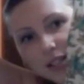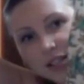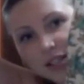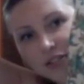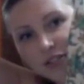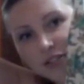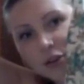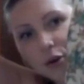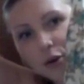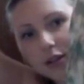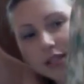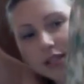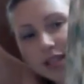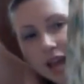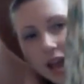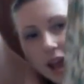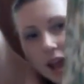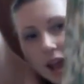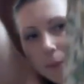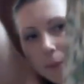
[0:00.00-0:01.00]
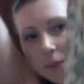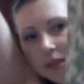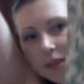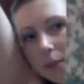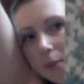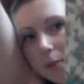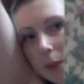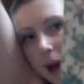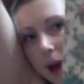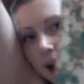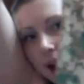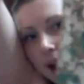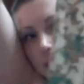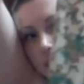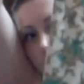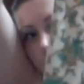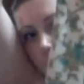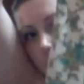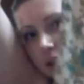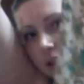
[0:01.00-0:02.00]
a floral tank, but the back is
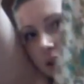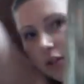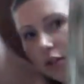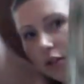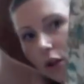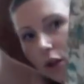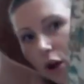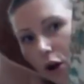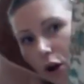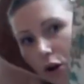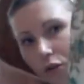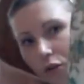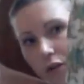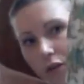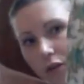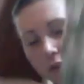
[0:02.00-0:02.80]
a bit longer than the